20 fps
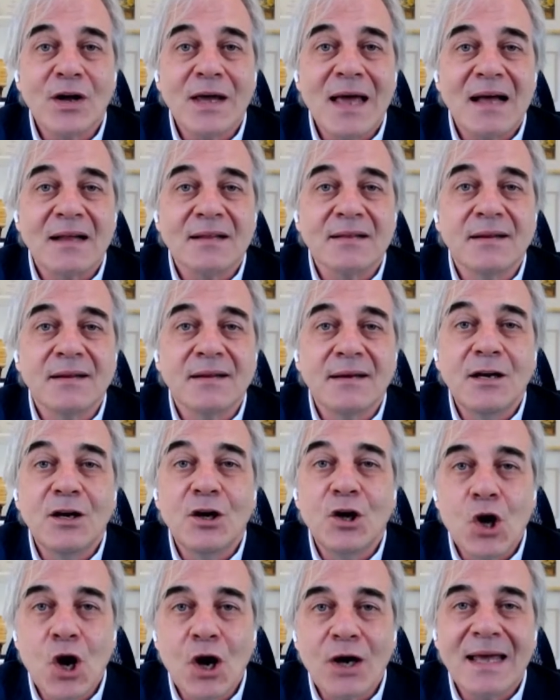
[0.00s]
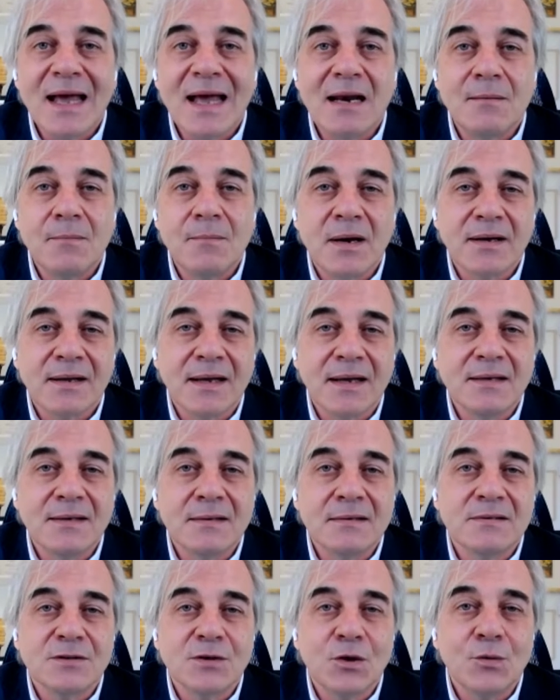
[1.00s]
We are going to put all the
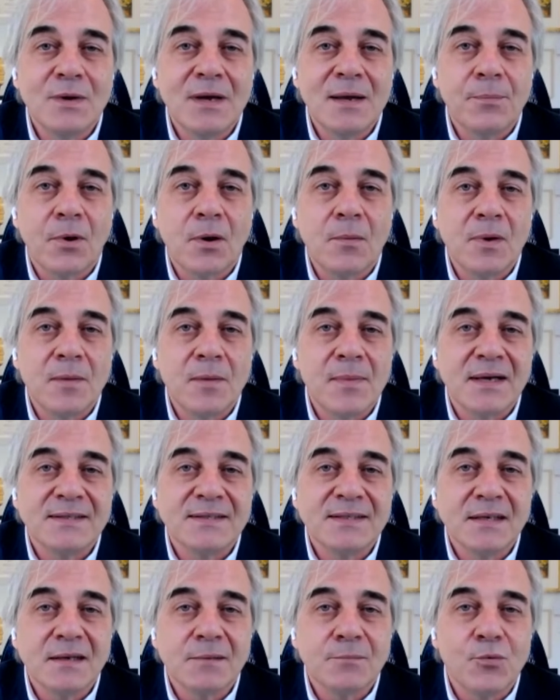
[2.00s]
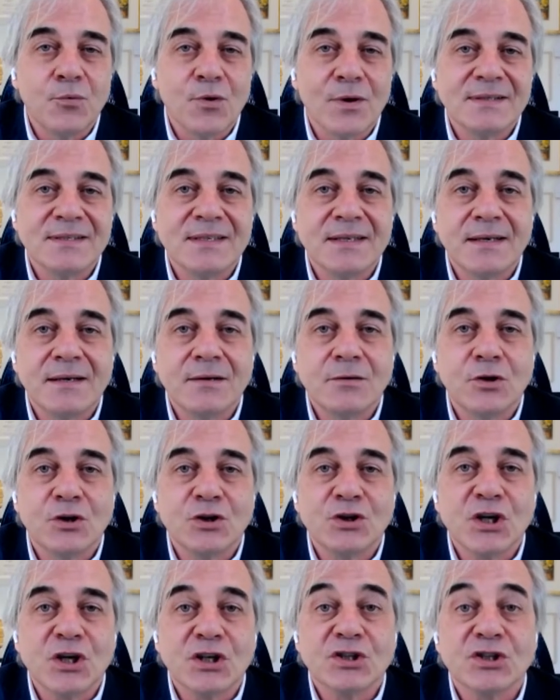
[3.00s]
stakeholders around the table and
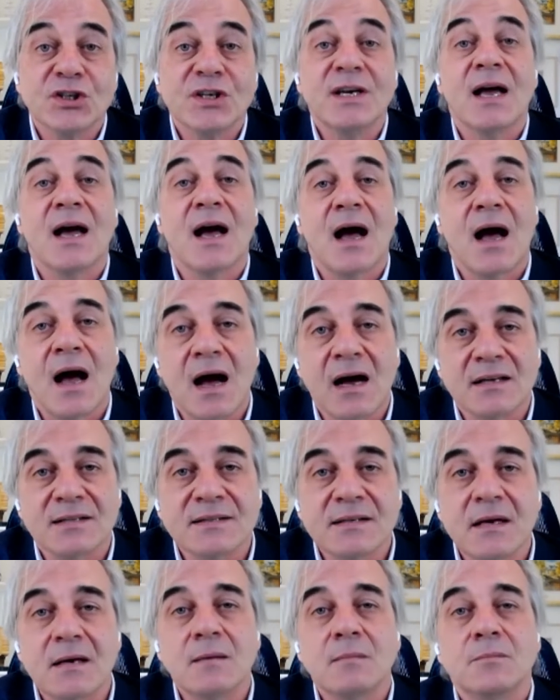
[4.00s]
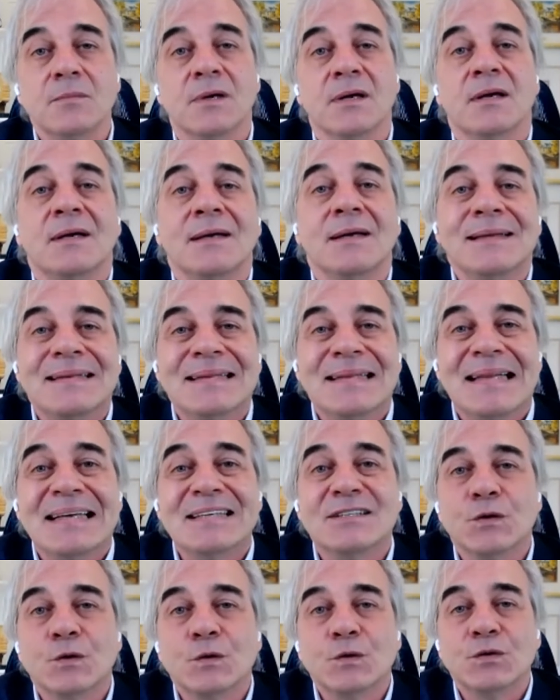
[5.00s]
see locally what are the main problems
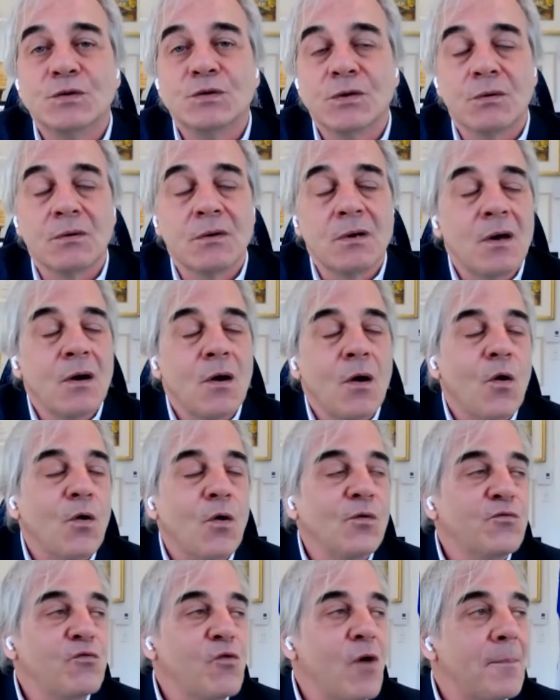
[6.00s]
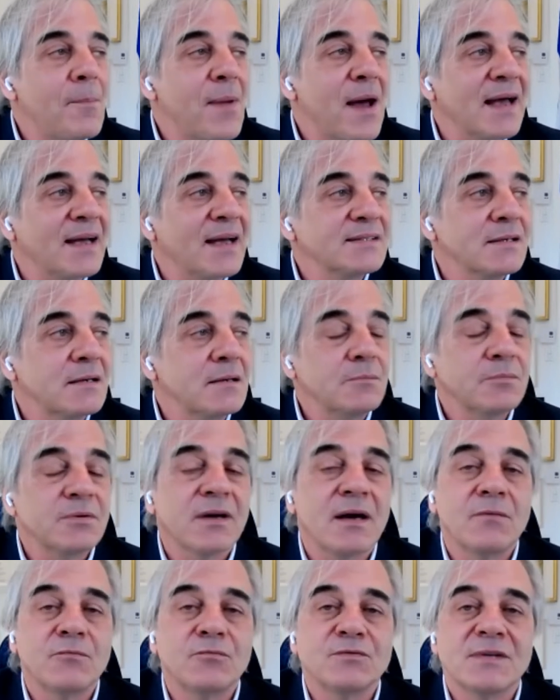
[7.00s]
so that we can find out
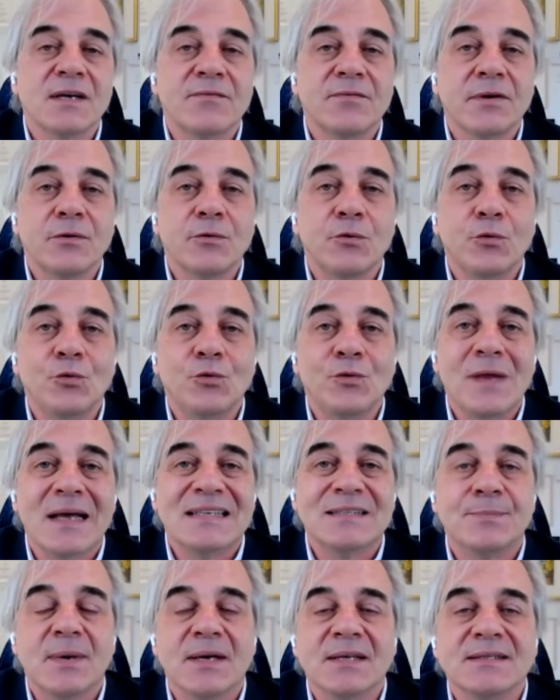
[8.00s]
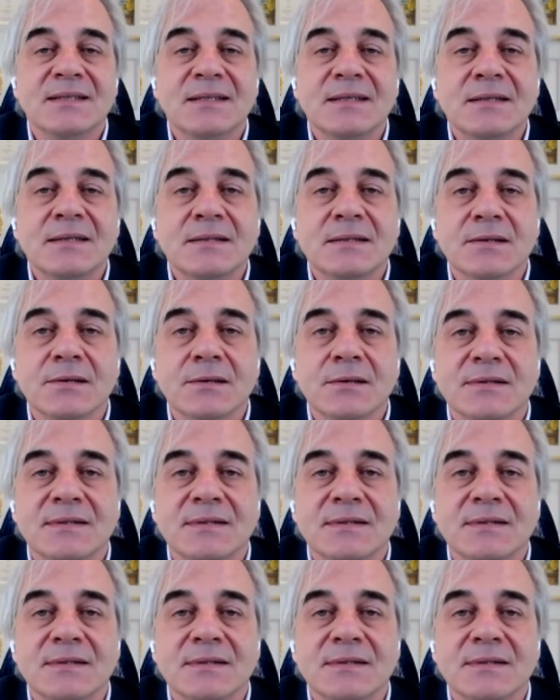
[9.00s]
together what are the solutions.